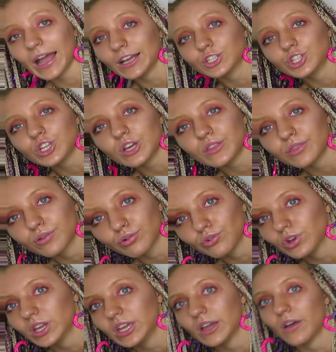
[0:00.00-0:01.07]
I actually got
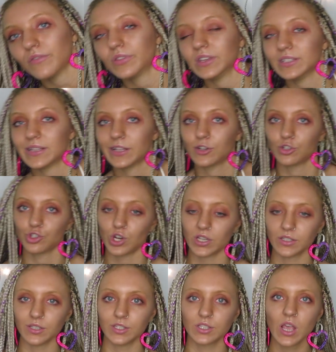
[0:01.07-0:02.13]
three of these little
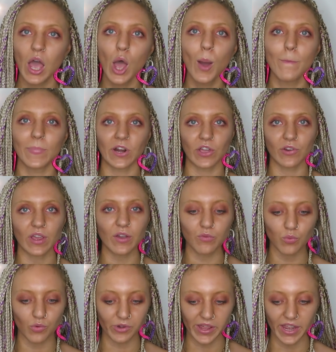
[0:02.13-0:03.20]
dresses but I only
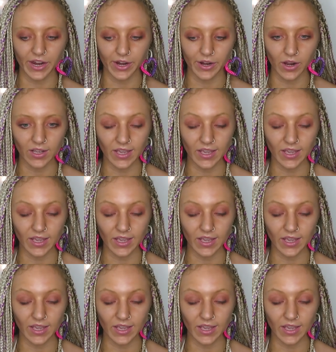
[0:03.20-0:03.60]
have one here.